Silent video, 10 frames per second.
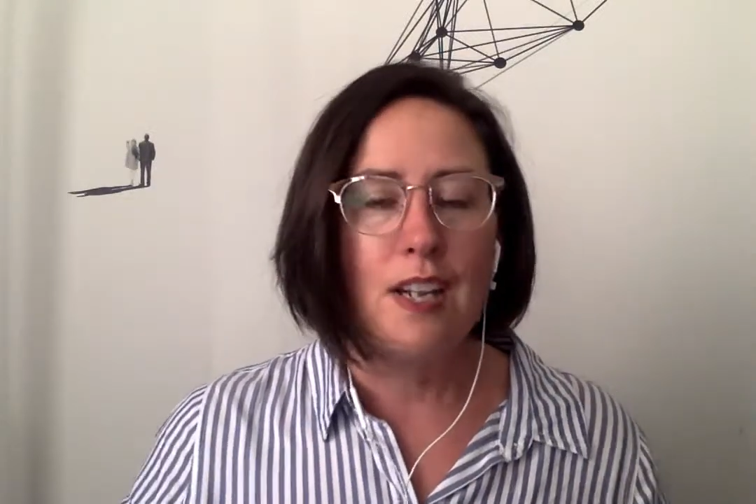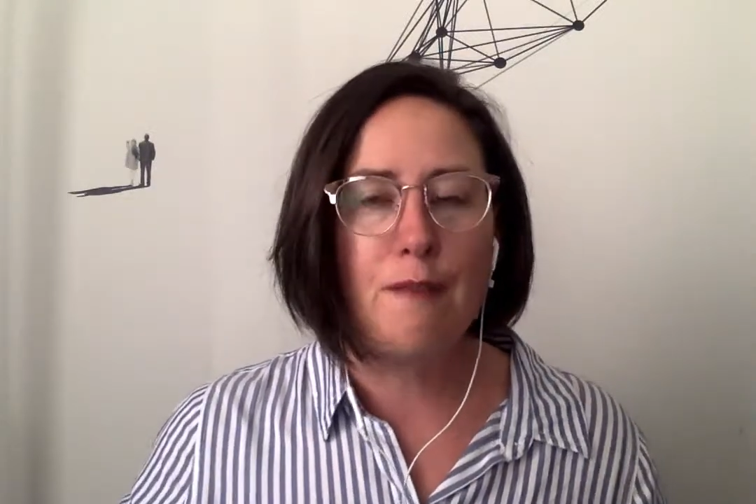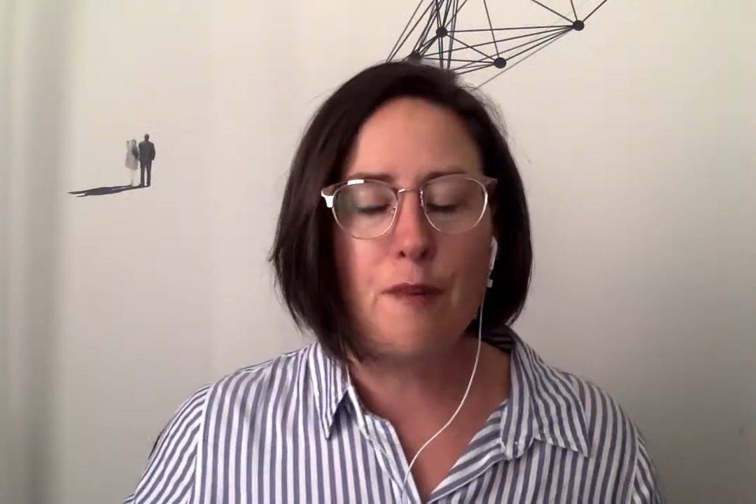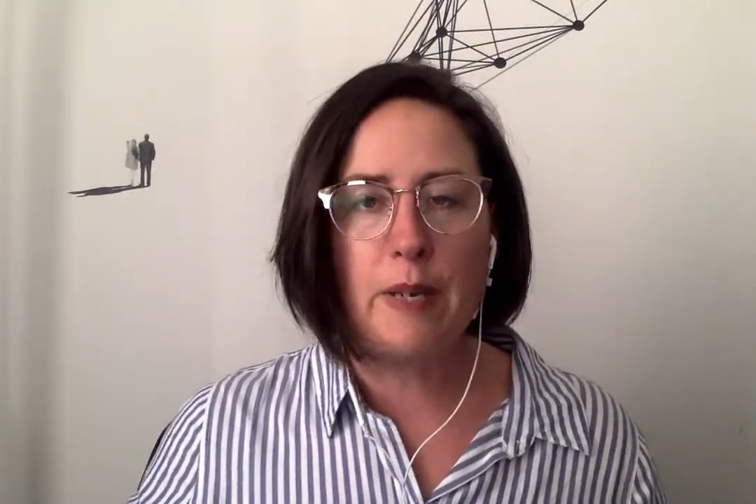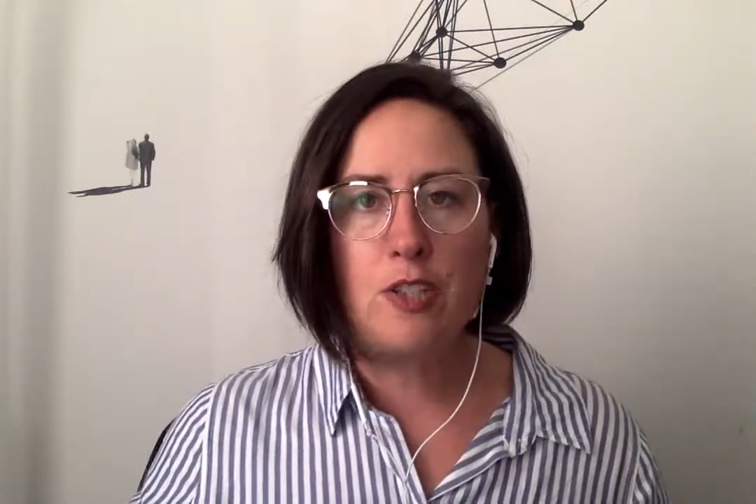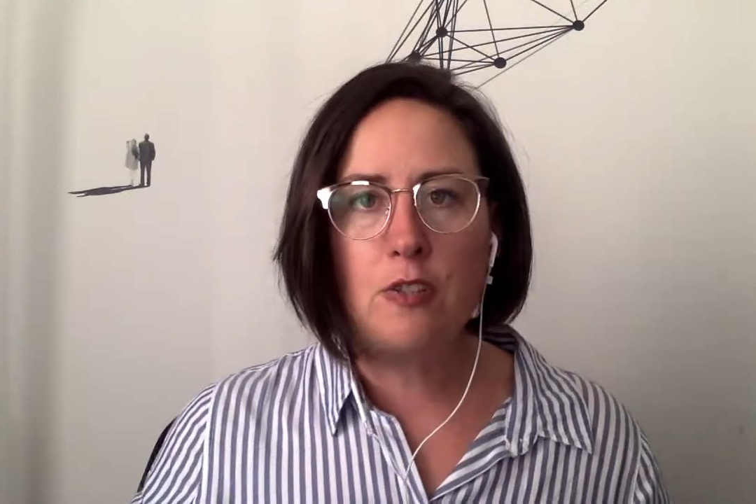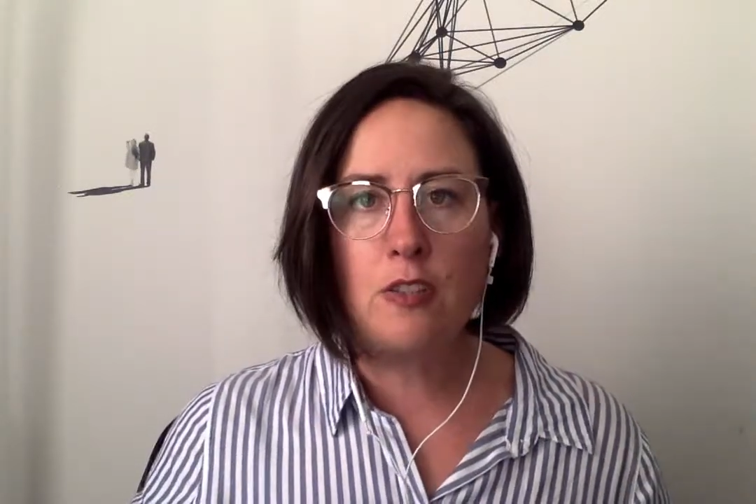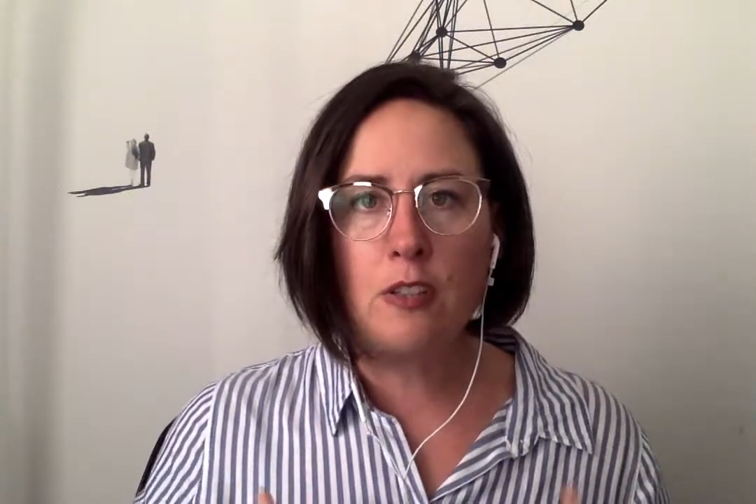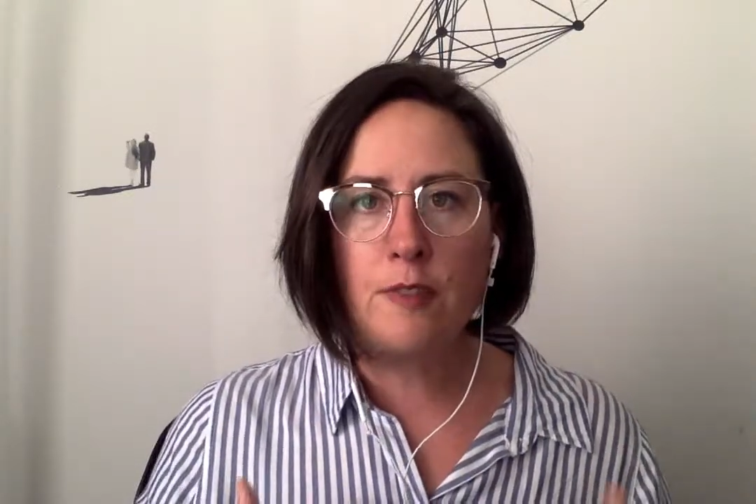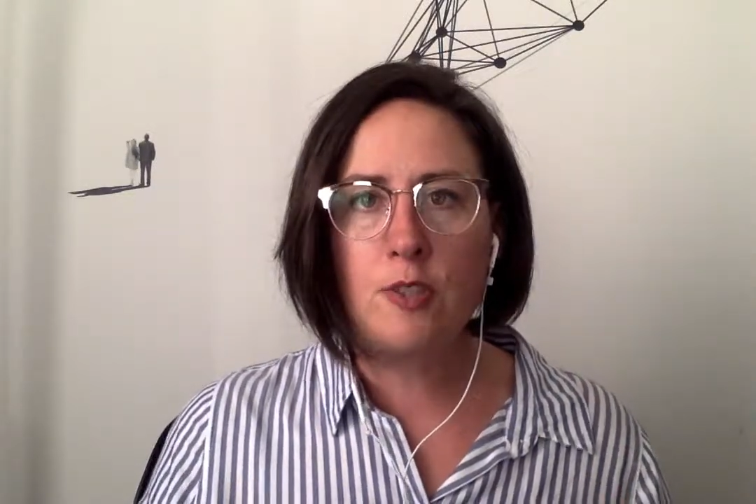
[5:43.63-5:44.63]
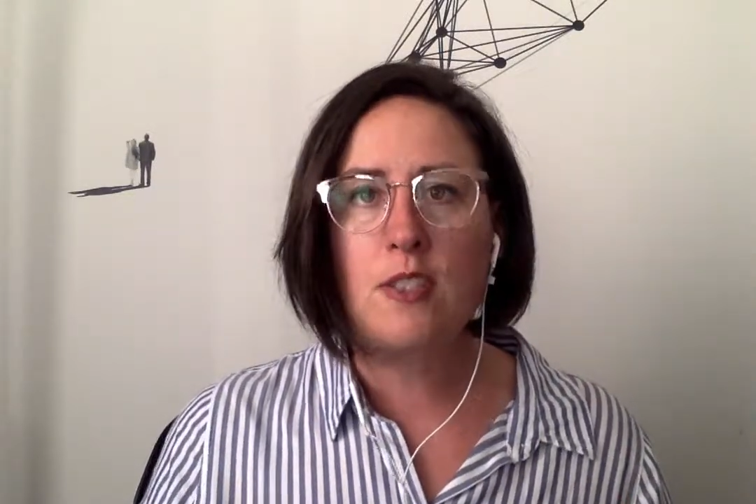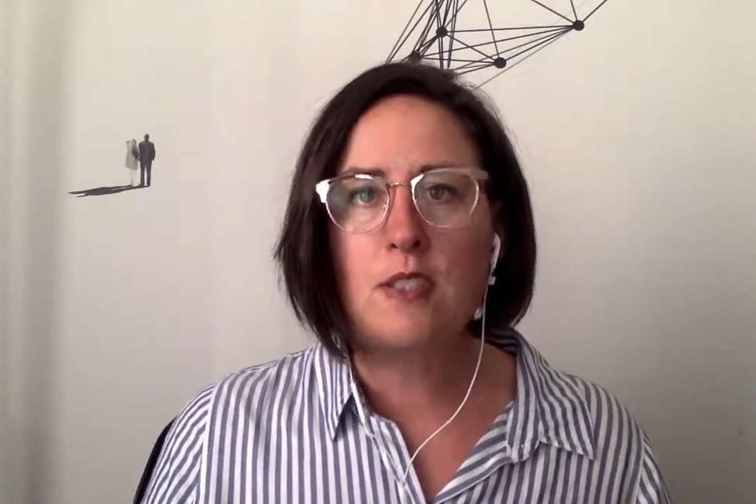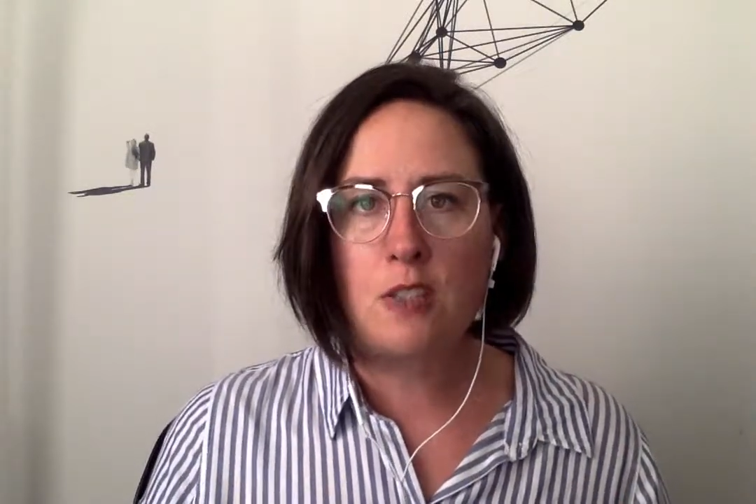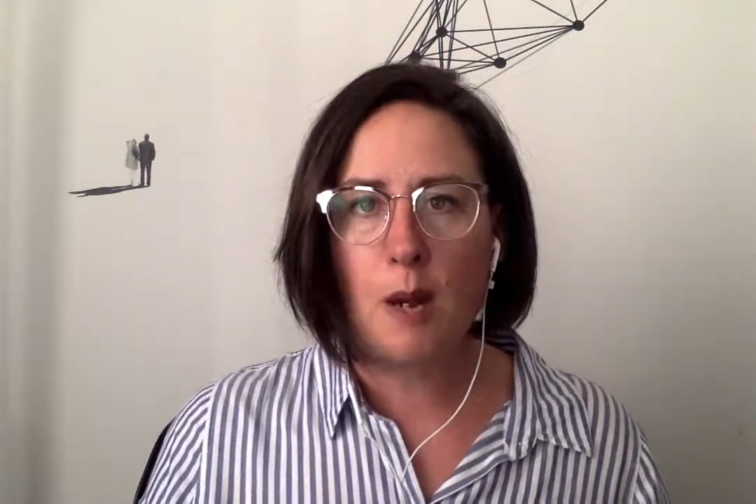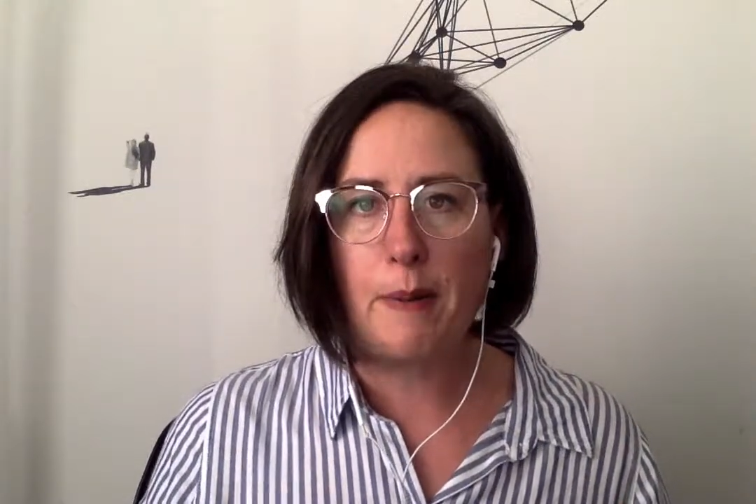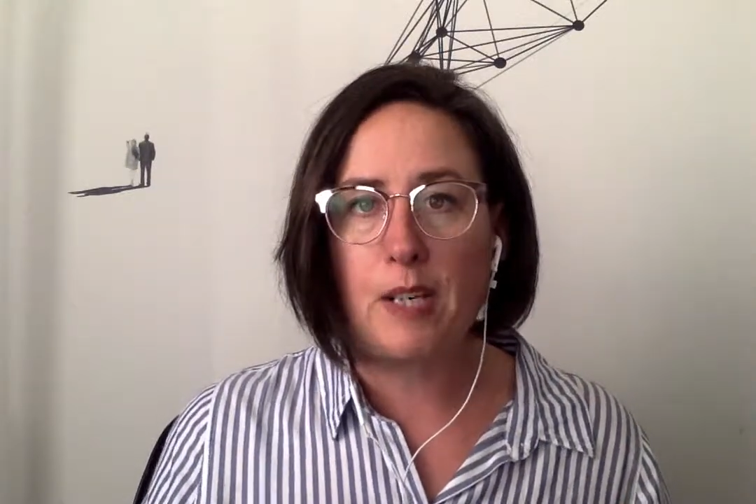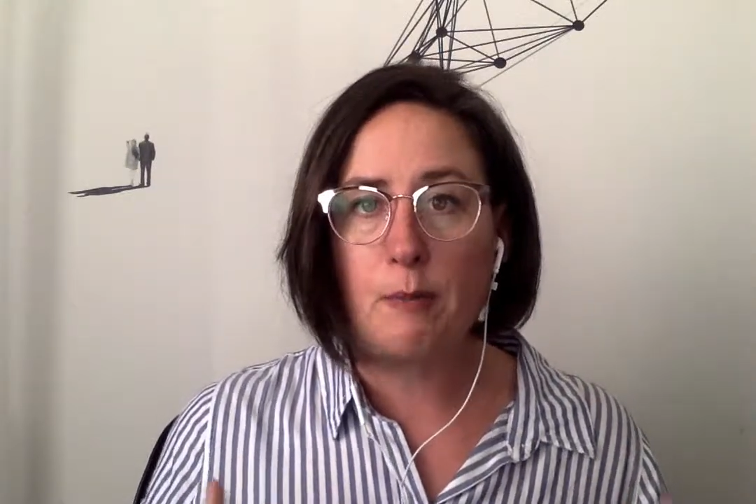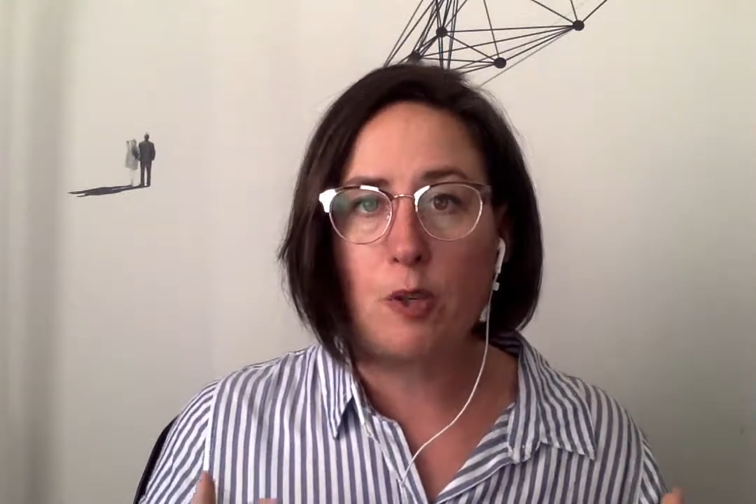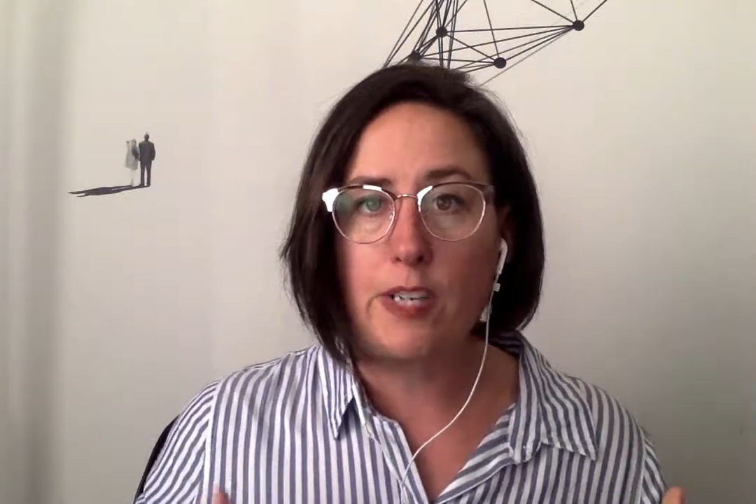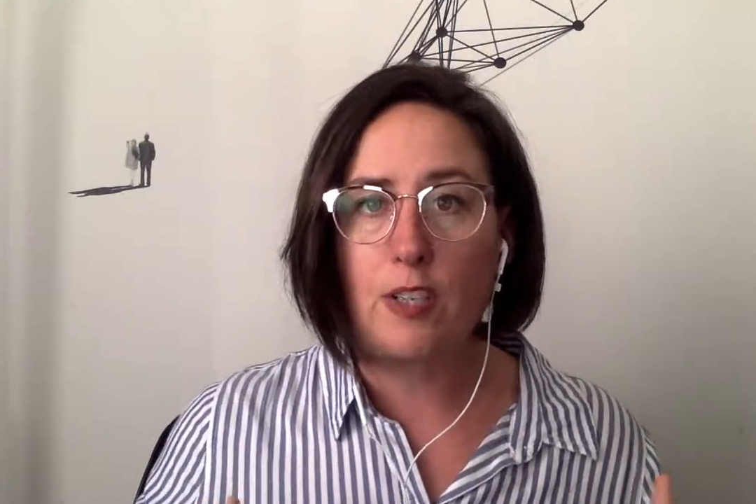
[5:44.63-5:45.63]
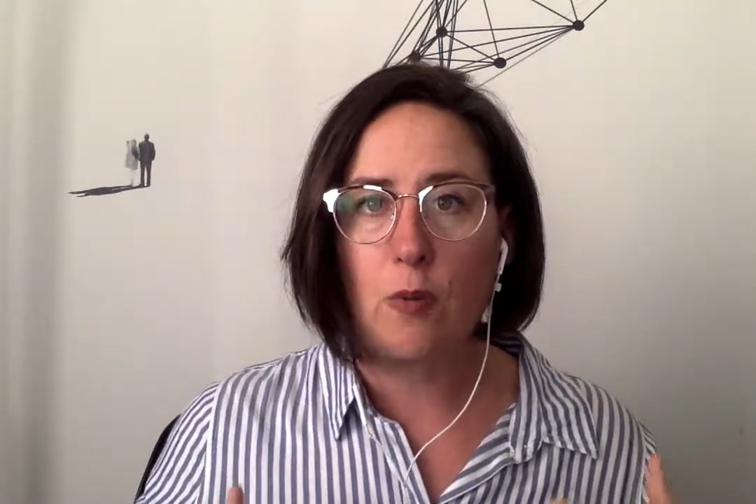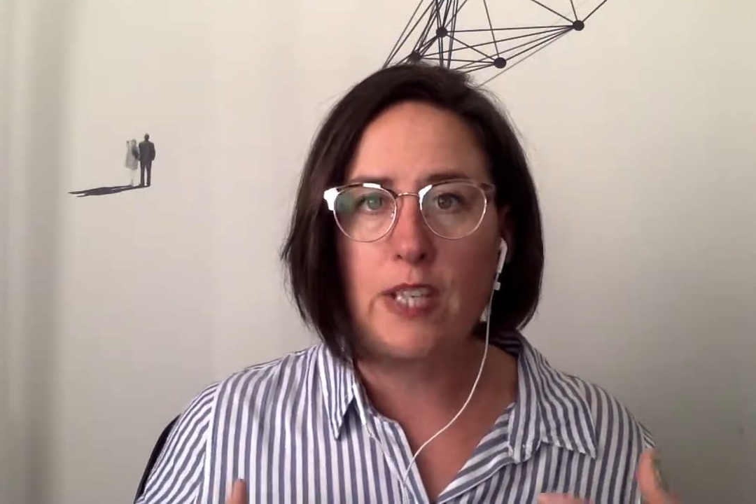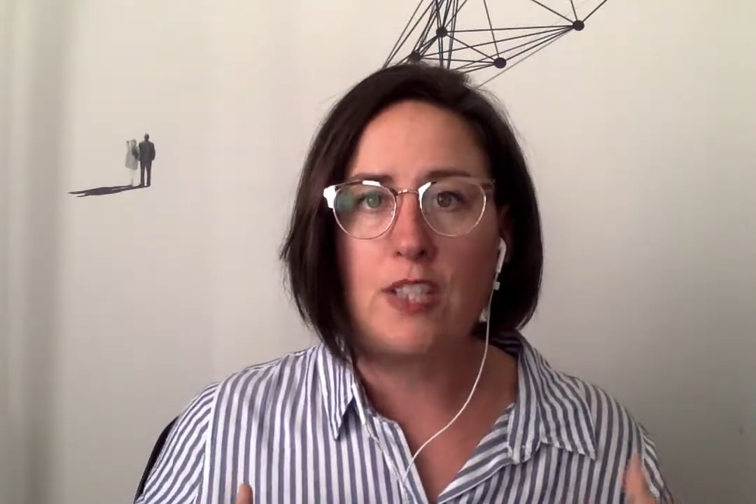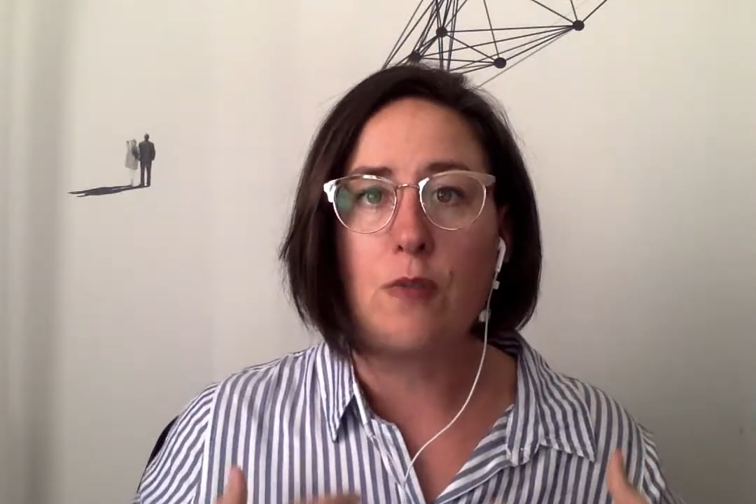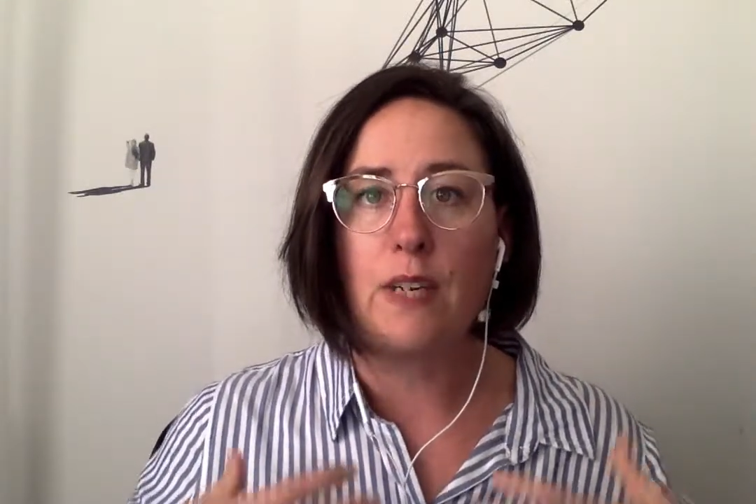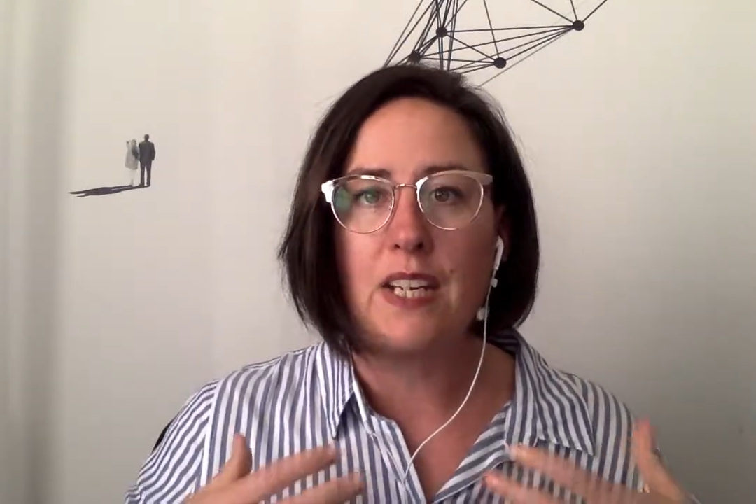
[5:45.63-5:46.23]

Informational interviews is a topic I'm going to go into